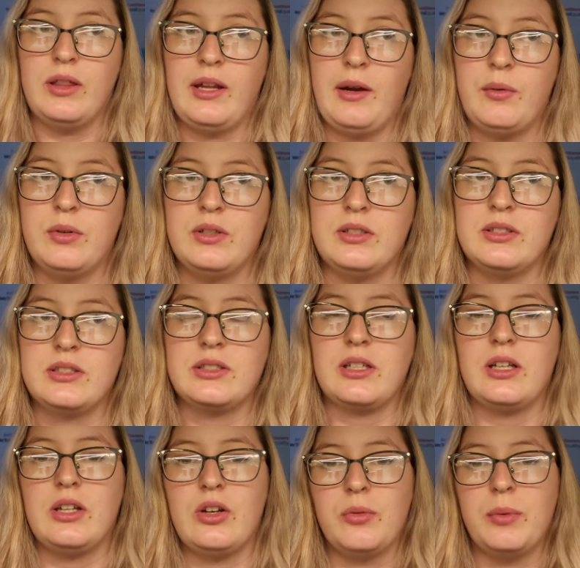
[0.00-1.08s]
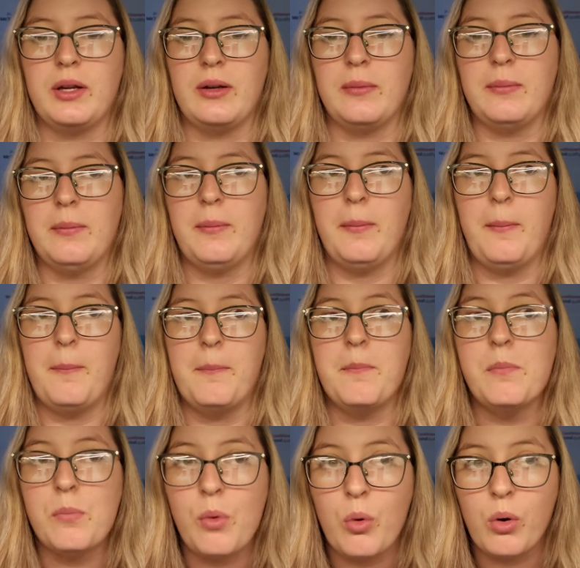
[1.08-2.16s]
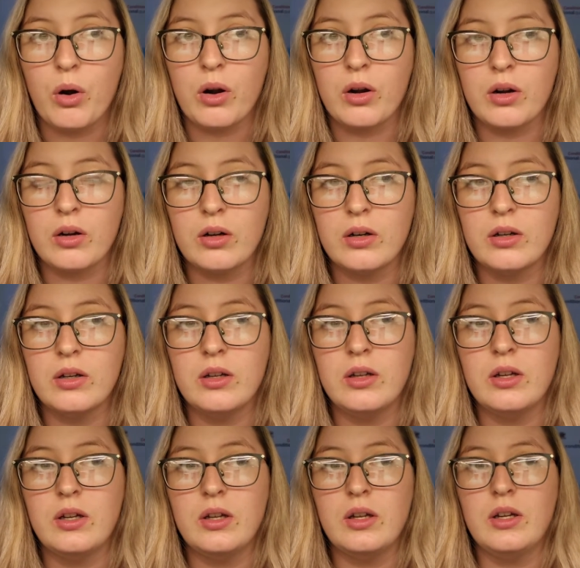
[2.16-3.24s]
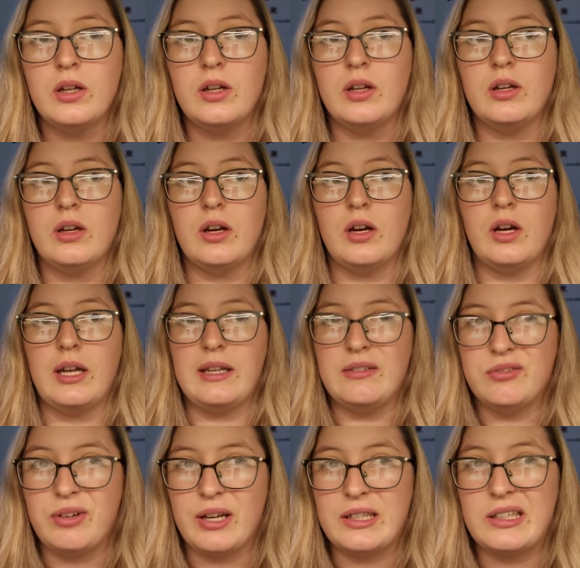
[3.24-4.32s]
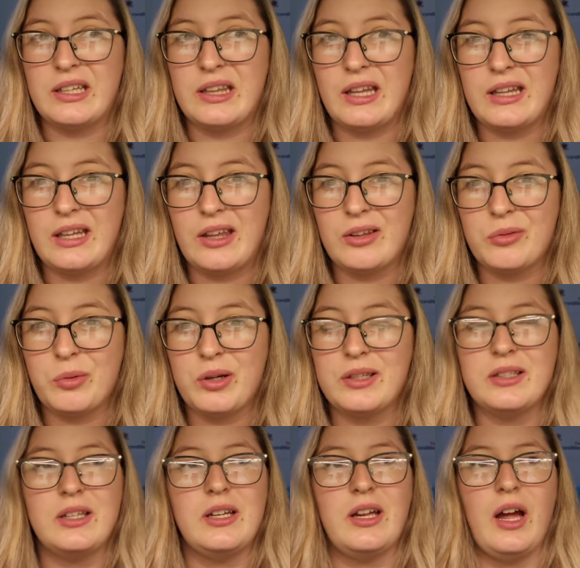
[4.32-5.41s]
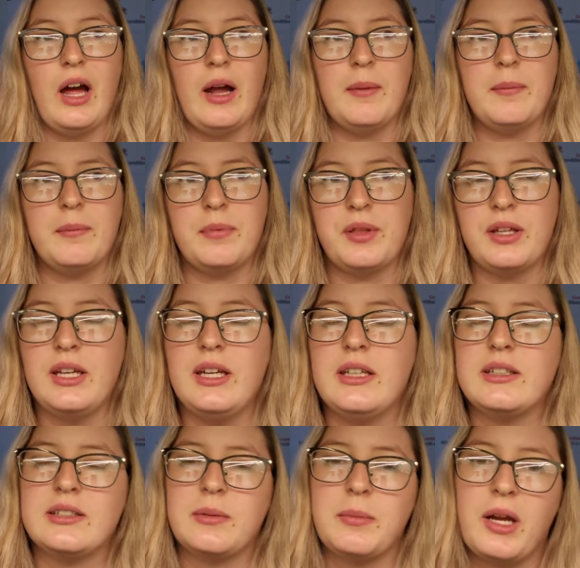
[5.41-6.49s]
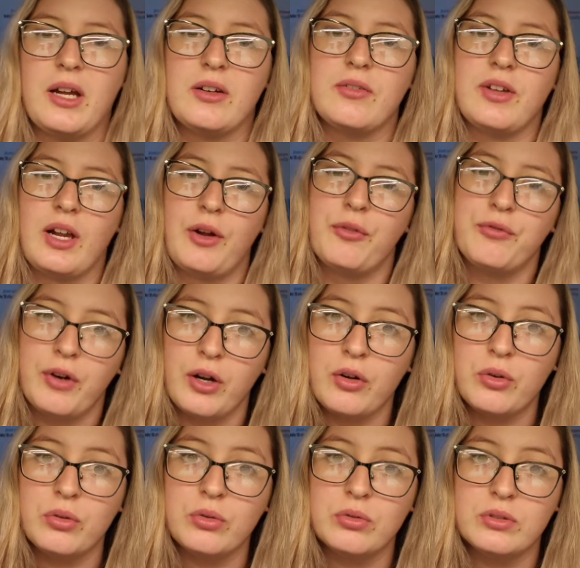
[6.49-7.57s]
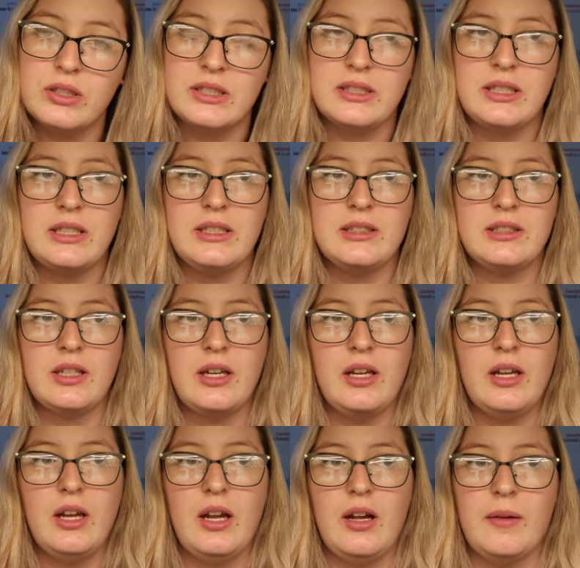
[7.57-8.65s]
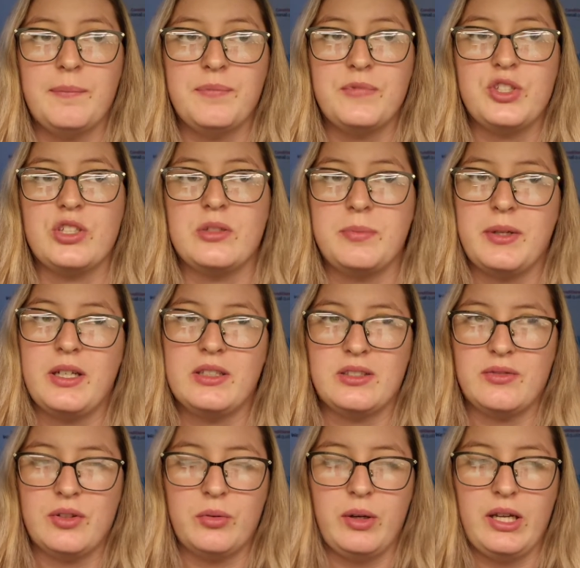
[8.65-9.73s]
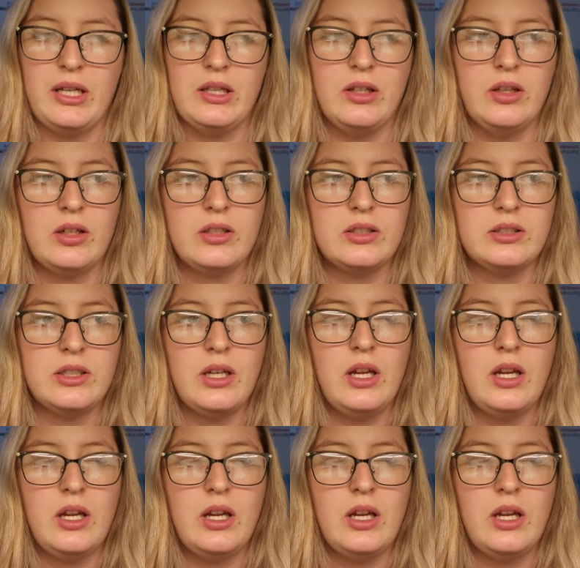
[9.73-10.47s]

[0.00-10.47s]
that was a little bit more infected than the other one. I'm thinking it's some kind of like fungal disease, just because of the way it looks.